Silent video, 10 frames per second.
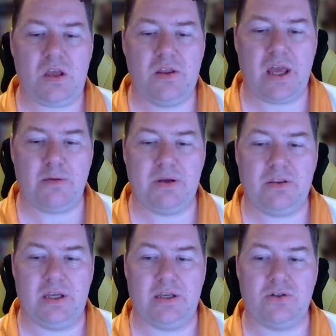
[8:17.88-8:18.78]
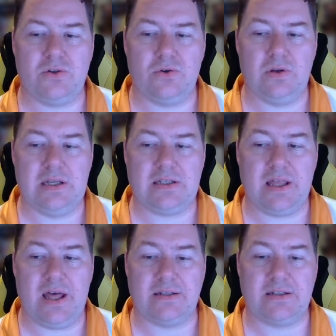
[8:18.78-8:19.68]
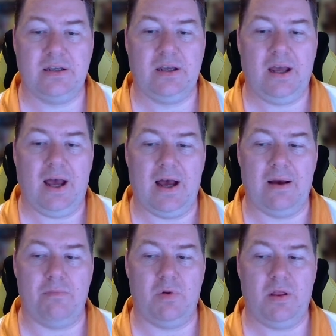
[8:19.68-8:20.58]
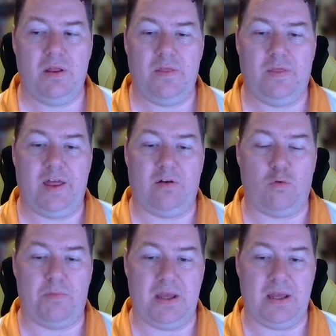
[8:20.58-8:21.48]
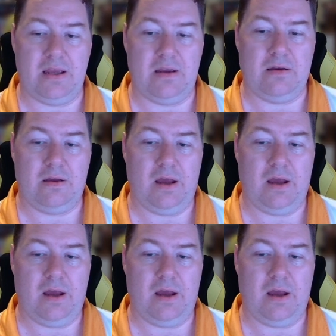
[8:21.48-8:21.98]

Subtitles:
The other big thing too is that there will be